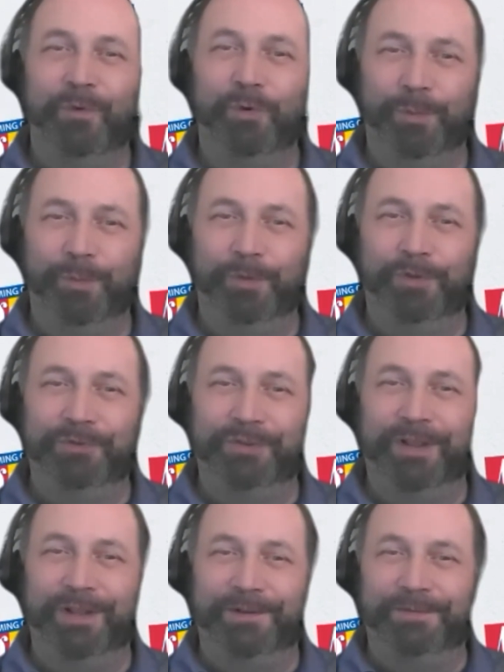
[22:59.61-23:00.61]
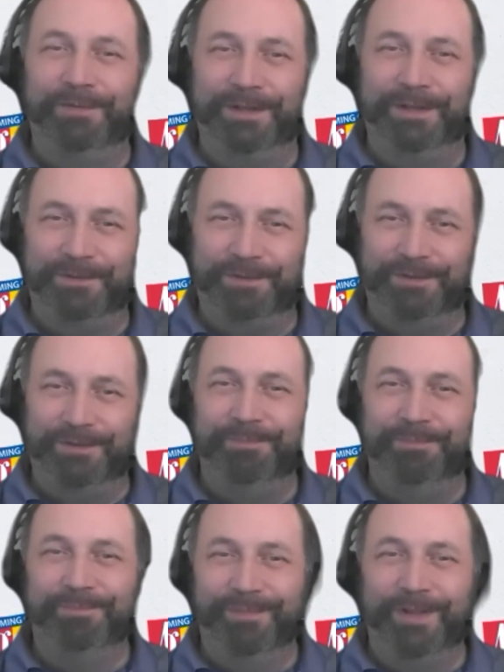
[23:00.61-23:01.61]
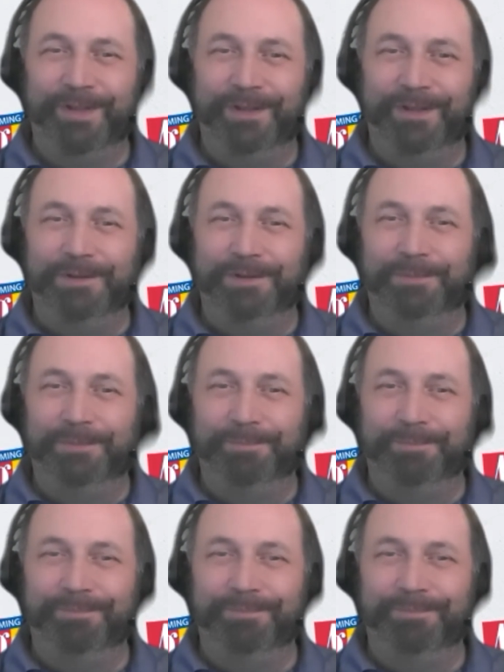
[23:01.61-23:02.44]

hormones that affect um,